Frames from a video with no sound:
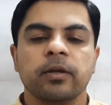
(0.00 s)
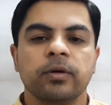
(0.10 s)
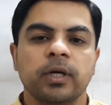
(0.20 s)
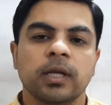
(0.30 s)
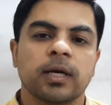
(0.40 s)

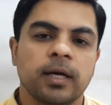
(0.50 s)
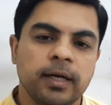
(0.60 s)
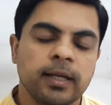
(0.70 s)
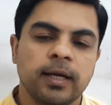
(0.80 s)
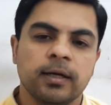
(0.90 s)
unit,
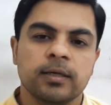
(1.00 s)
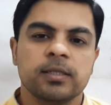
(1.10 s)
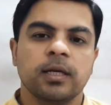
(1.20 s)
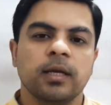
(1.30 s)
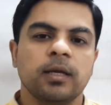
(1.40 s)
current
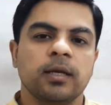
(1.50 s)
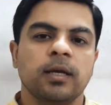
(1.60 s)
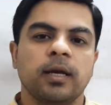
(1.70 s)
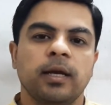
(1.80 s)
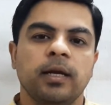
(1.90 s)
electricity,
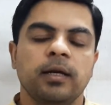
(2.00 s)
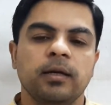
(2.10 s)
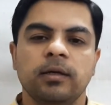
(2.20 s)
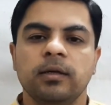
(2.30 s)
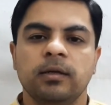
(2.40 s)

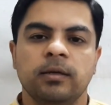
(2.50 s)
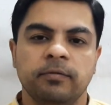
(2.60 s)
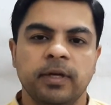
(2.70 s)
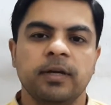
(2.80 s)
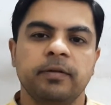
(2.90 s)
and
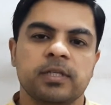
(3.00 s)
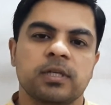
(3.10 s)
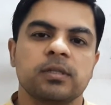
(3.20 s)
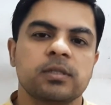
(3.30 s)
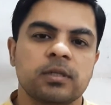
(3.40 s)
we have
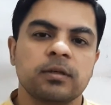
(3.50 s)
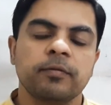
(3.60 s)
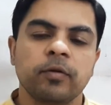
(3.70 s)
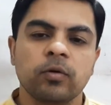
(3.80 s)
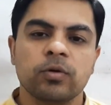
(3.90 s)
discussed a
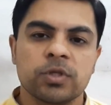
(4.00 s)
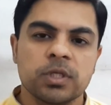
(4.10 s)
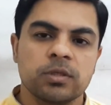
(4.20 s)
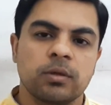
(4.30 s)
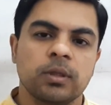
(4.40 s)
few
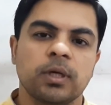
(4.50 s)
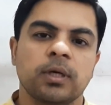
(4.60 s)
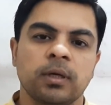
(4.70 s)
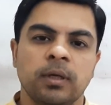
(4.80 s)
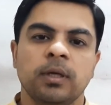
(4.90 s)
questions on
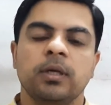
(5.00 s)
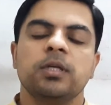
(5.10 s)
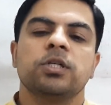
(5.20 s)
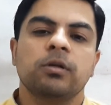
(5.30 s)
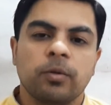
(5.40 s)
the
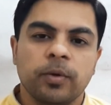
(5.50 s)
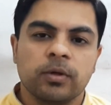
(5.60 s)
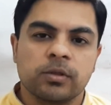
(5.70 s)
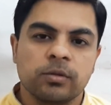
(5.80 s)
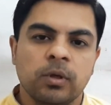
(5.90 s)
initial topic
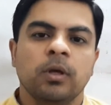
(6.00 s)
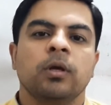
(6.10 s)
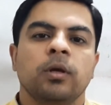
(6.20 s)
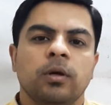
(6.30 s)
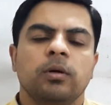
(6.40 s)
also.
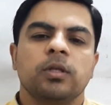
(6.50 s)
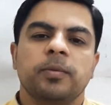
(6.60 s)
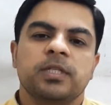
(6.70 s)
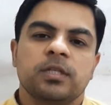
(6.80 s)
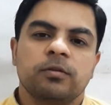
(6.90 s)
On the
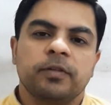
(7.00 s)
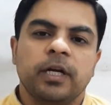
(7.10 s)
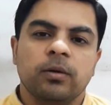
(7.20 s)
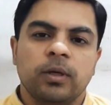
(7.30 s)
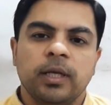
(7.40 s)
basis of
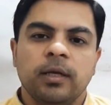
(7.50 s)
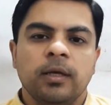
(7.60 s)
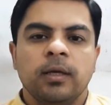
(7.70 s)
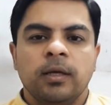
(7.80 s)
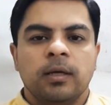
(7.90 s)
that
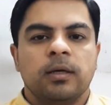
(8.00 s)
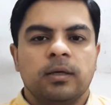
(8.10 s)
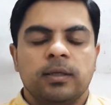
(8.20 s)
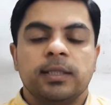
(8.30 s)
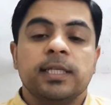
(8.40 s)
only,
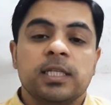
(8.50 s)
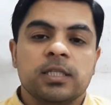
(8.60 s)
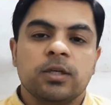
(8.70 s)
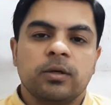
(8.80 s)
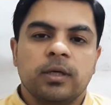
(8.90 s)
this
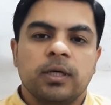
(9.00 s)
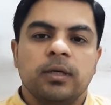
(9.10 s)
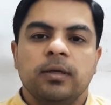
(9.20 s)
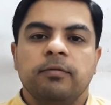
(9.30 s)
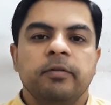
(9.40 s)
is
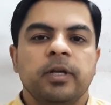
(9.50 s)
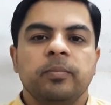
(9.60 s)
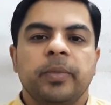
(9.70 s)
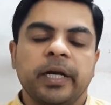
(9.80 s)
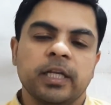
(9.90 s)
your
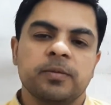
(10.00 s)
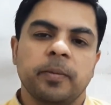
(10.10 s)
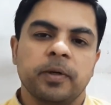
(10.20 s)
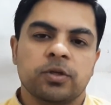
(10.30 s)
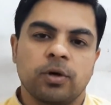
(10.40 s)
one practice
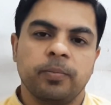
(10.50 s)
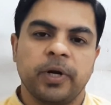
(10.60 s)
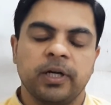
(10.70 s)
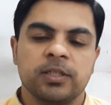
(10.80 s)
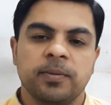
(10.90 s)
paper, short
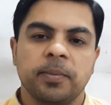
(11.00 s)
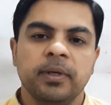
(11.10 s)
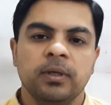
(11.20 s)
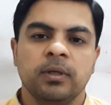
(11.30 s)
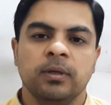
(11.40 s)
practice
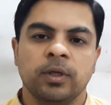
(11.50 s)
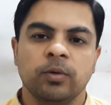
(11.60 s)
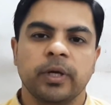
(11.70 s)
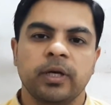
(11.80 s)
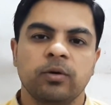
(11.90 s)
paper. You
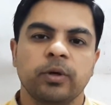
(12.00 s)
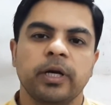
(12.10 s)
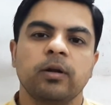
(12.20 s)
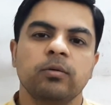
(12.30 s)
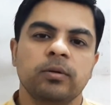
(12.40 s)
can note
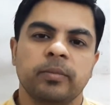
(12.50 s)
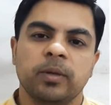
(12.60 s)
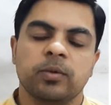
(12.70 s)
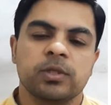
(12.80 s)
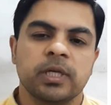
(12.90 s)
it down by
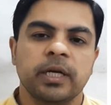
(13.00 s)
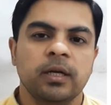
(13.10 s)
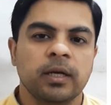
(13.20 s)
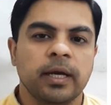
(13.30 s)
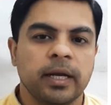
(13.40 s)
pausing
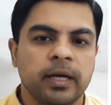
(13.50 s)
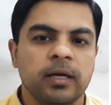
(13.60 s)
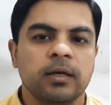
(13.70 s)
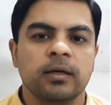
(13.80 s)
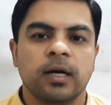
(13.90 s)
it,
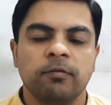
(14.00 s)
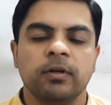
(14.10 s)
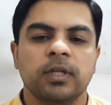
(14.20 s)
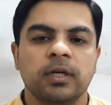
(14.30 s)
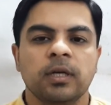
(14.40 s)
and
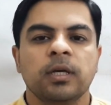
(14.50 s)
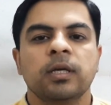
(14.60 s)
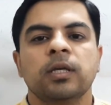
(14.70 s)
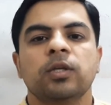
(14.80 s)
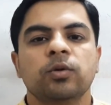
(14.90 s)
after that
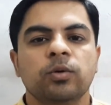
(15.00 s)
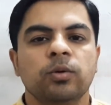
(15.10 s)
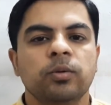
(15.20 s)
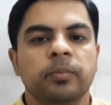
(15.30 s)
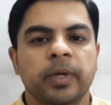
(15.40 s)

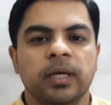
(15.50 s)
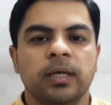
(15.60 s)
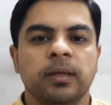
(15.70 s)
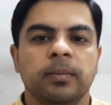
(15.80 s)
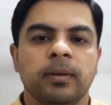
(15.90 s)
you
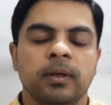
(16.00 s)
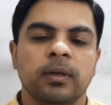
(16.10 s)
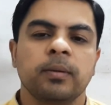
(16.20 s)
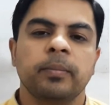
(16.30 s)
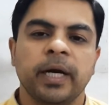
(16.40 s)
may
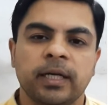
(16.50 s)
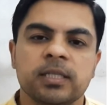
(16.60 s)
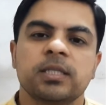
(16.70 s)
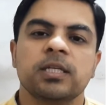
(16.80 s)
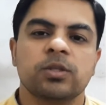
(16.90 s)

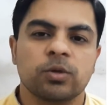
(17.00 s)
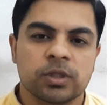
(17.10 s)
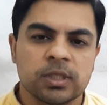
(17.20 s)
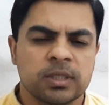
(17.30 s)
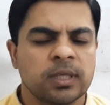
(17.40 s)
practice these
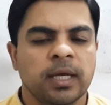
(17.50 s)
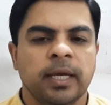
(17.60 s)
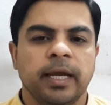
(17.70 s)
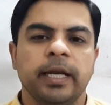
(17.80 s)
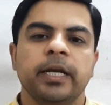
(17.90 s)
questions.
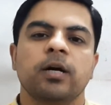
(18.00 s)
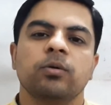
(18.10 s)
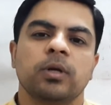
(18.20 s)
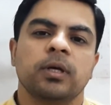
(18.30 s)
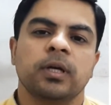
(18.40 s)
Any
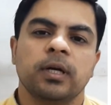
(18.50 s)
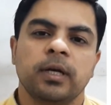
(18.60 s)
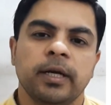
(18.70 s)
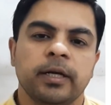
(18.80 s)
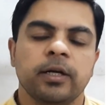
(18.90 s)
doubt
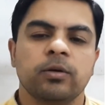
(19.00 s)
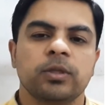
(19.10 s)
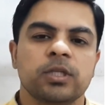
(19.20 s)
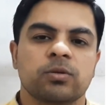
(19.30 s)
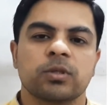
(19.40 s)
related to
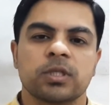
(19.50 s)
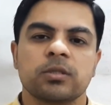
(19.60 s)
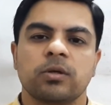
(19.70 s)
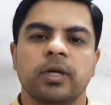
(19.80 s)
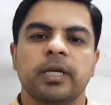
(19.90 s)
these
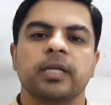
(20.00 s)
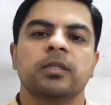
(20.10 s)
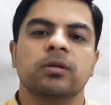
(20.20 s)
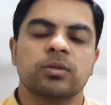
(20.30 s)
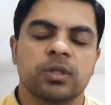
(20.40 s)
questions or any
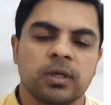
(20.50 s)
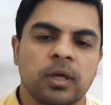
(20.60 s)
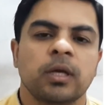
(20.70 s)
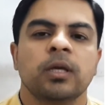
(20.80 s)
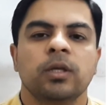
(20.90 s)
other
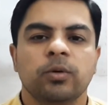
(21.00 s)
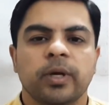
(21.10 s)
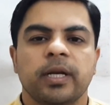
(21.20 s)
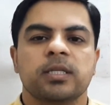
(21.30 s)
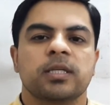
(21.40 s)
question, you
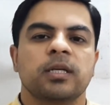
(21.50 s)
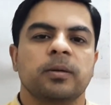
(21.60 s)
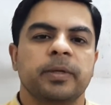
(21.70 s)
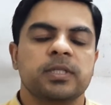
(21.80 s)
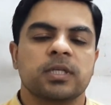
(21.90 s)
can ask in
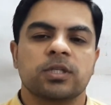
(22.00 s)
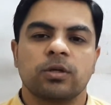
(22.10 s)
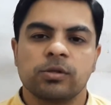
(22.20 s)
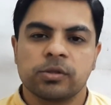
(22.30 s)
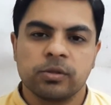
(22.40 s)
comment section
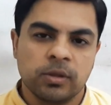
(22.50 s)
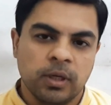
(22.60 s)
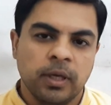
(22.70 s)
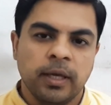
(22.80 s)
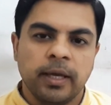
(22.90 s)

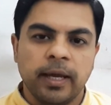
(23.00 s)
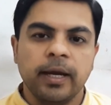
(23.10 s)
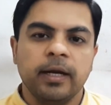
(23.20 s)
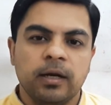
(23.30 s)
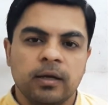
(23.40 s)
also.
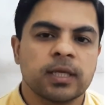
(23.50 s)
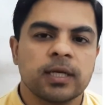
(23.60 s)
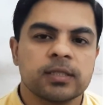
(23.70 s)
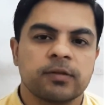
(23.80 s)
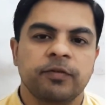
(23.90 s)
And this
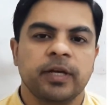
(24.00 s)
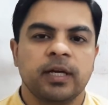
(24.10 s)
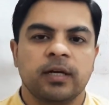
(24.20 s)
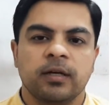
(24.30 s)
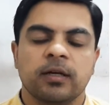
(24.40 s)
class we
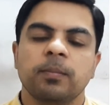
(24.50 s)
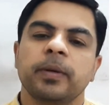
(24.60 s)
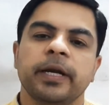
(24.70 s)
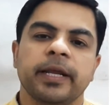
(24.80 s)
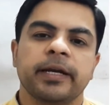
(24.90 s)
are
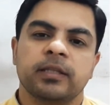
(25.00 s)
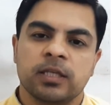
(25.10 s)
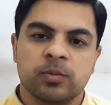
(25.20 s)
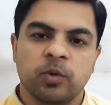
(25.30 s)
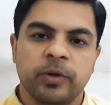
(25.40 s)
completing at
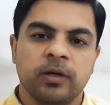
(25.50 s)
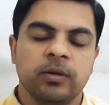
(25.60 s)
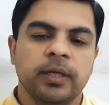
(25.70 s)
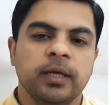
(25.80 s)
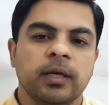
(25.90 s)
this moment
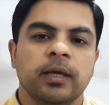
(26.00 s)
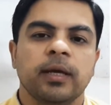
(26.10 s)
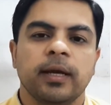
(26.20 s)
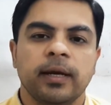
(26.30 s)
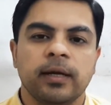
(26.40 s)
only,
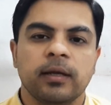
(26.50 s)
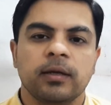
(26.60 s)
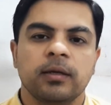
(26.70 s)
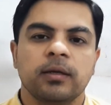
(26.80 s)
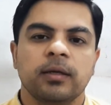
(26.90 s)
and
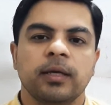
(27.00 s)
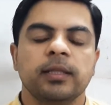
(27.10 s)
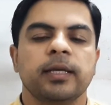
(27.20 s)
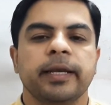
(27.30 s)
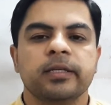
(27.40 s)
in
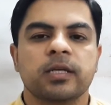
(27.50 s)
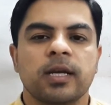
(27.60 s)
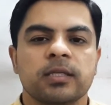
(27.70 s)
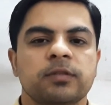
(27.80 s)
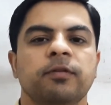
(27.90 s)
the next
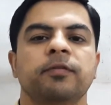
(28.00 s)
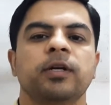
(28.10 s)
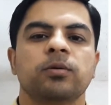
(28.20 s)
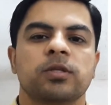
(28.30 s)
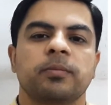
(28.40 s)
class we will
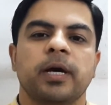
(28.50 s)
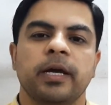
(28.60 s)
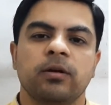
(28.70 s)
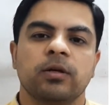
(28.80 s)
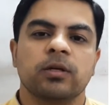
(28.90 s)
do some
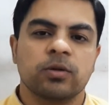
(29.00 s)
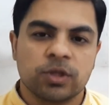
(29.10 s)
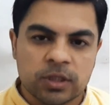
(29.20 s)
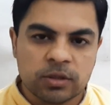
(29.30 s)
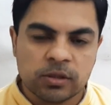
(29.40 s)
higher order
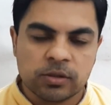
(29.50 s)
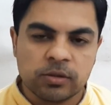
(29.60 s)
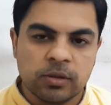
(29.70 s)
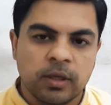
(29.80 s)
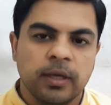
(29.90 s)
questions
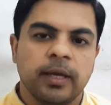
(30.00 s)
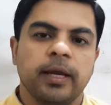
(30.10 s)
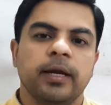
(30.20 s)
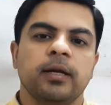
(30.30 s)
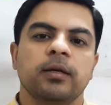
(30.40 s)
also,
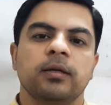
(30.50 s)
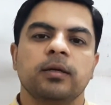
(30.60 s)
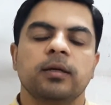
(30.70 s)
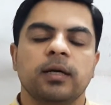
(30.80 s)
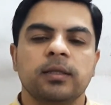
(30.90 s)
and
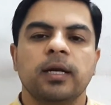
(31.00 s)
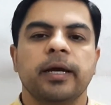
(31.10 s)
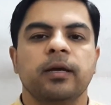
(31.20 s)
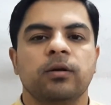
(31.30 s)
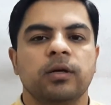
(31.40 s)
other
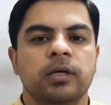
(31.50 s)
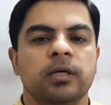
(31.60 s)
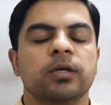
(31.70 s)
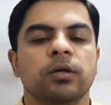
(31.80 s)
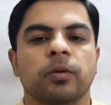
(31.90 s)
higher
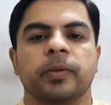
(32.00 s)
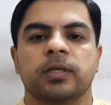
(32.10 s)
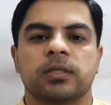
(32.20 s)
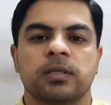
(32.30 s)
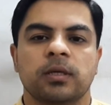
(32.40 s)
order
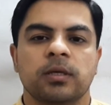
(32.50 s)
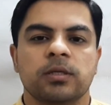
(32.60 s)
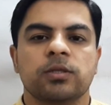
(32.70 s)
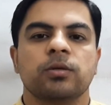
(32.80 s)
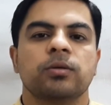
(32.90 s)
topics.
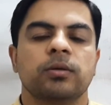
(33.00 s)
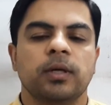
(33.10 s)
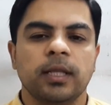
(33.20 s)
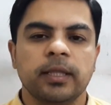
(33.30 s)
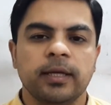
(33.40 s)
So
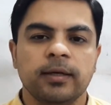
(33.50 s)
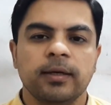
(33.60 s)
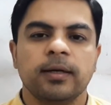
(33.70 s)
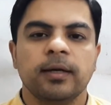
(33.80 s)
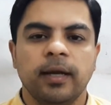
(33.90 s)
till
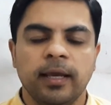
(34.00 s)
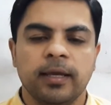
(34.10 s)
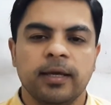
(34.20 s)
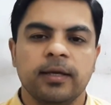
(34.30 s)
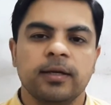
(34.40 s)
then, take
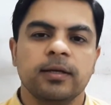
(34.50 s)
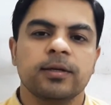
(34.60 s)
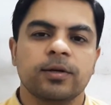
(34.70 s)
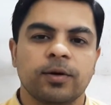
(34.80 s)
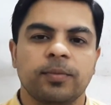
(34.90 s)
care,
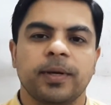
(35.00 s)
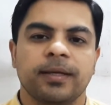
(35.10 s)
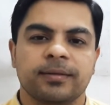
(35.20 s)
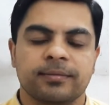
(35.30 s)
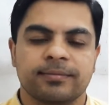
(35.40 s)
goodbye.